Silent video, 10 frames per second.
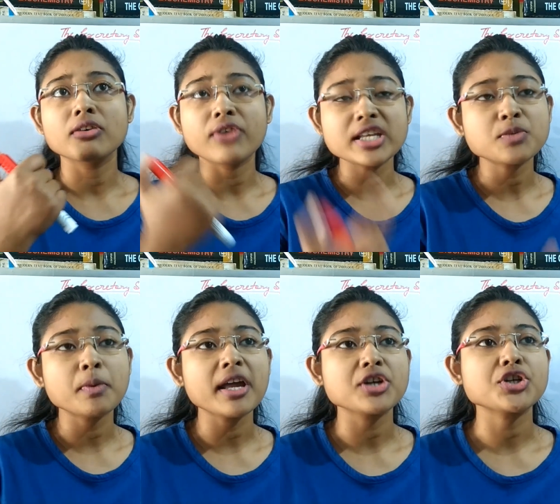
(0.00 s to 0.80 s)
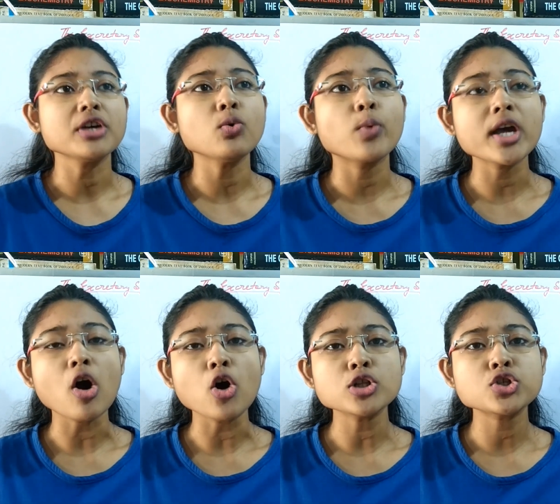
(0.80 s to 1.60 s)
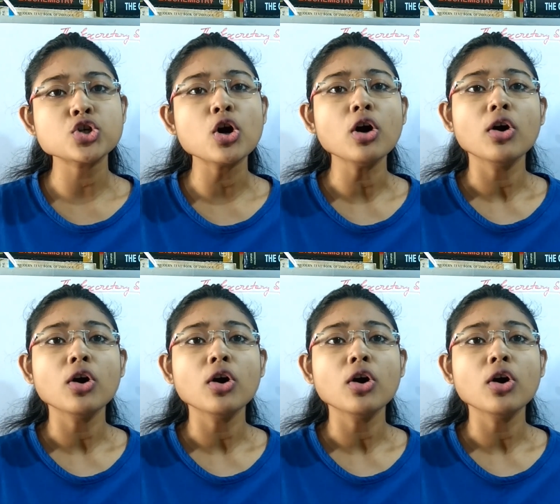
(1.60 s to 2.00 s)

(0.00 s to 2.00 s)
respiration we also